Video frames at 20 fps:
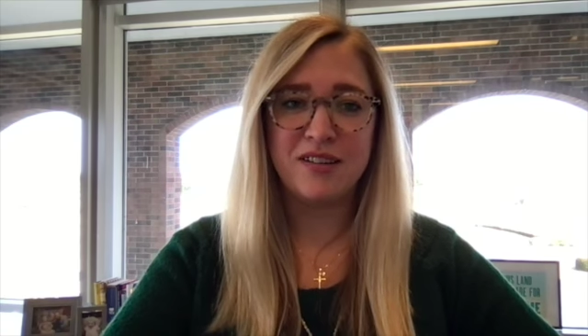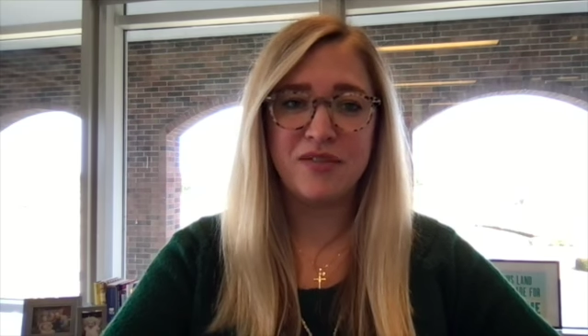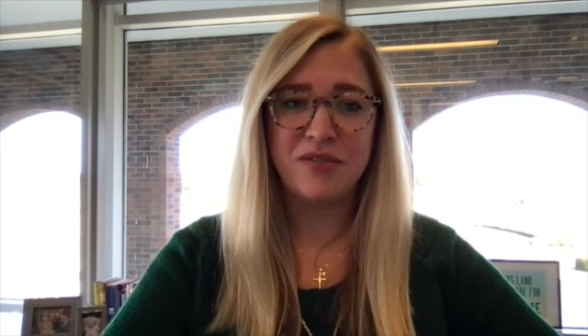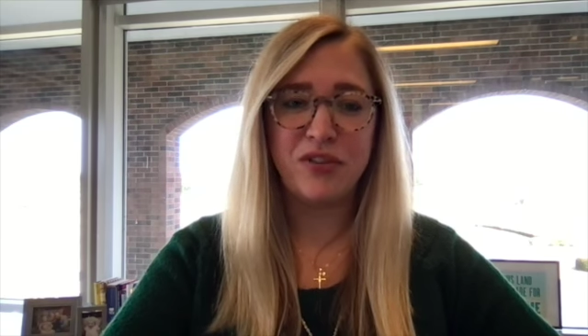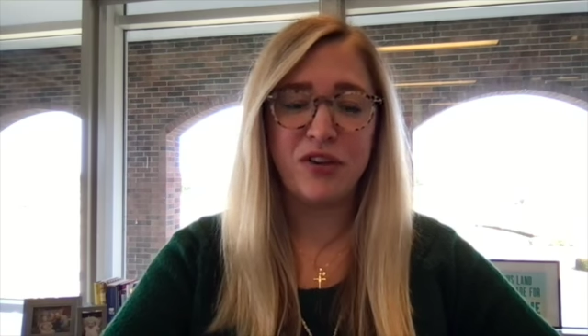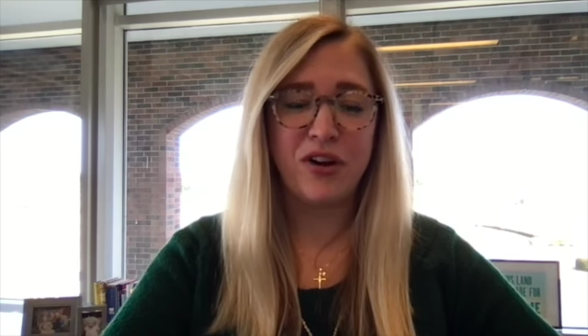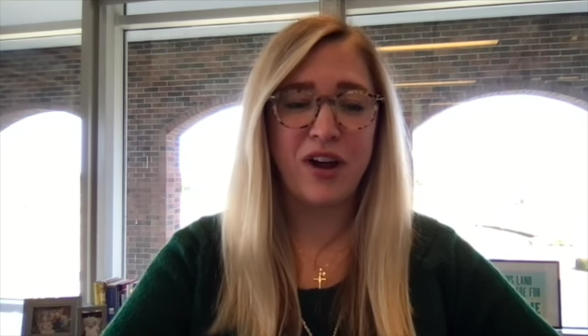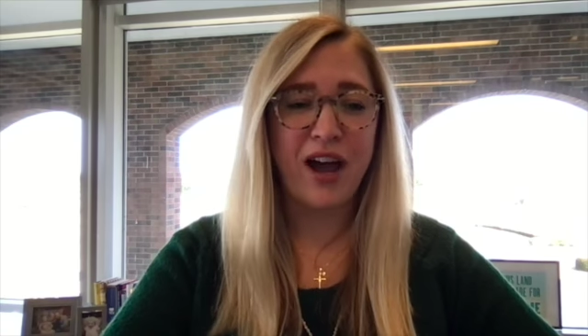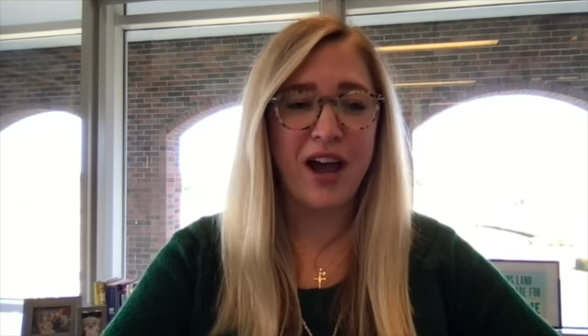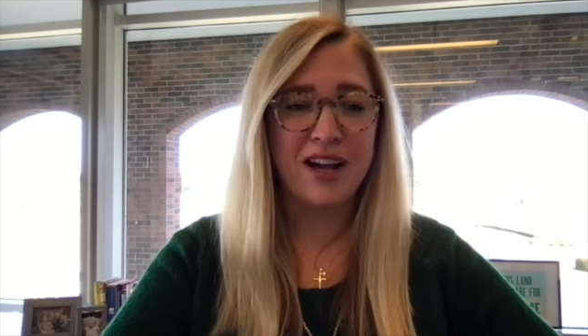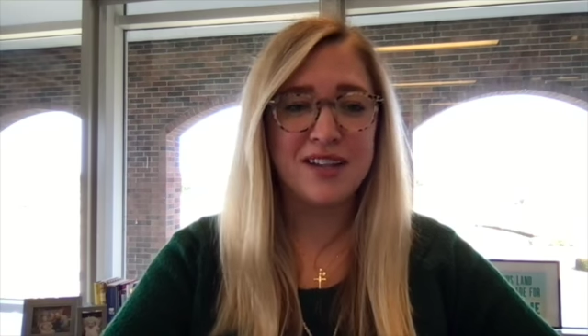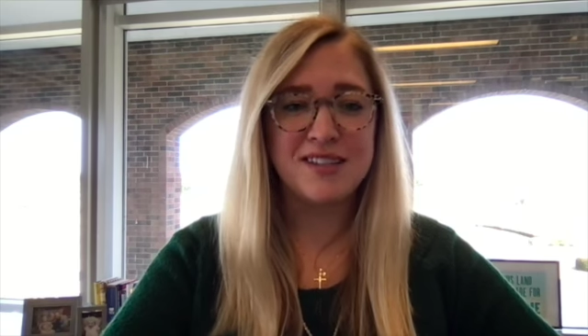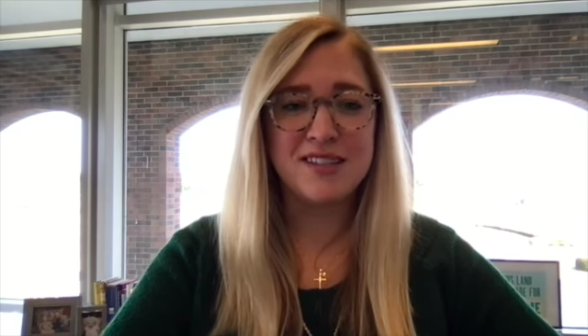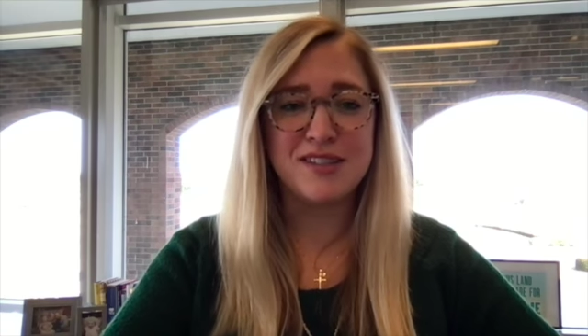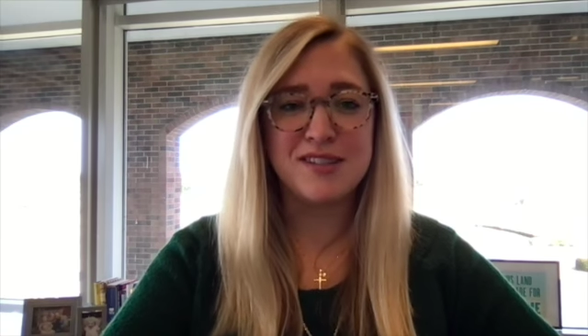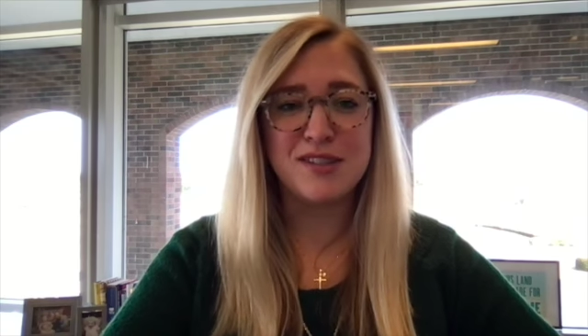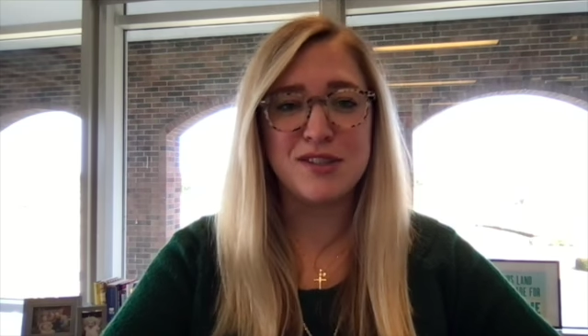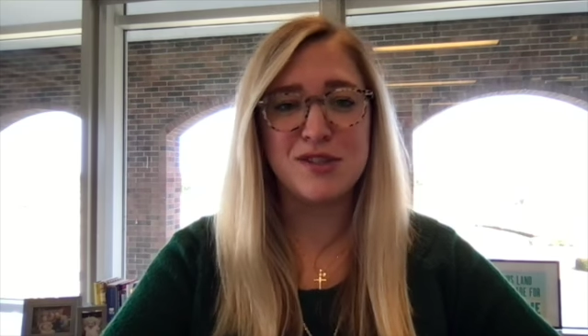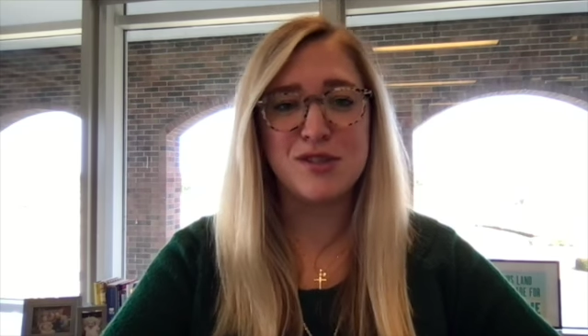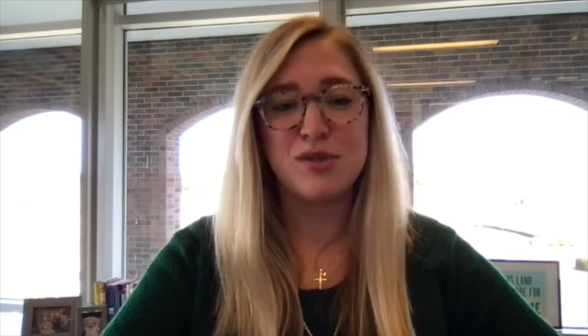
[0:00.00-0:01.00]
Their
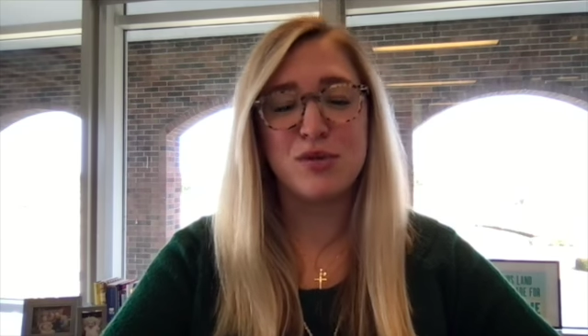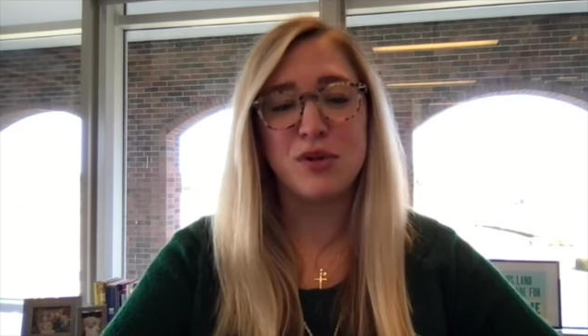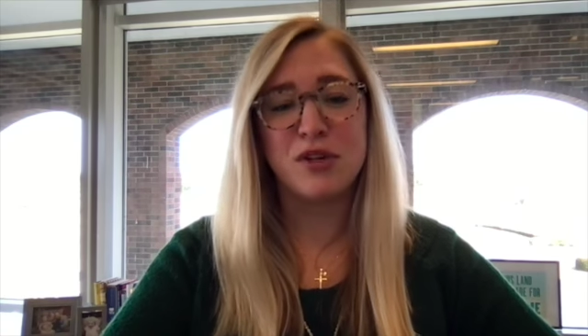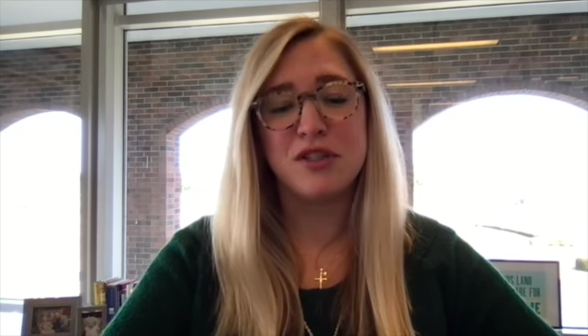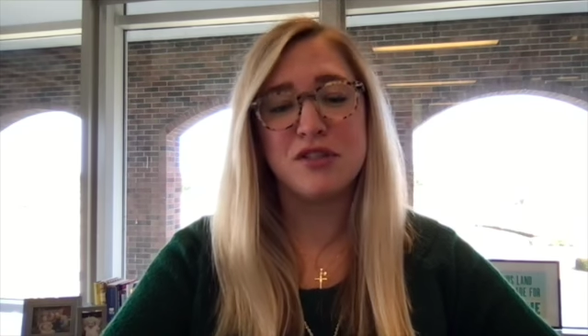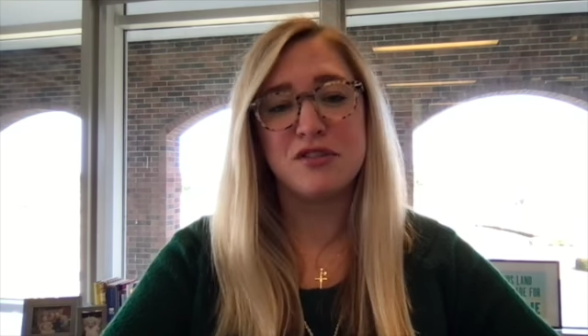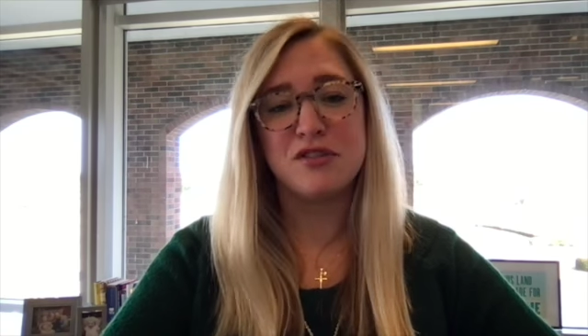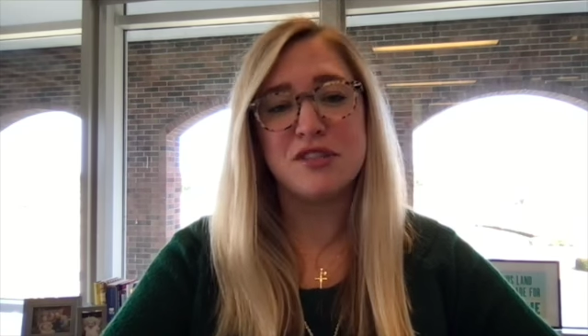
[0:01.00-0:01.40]
accents and stories are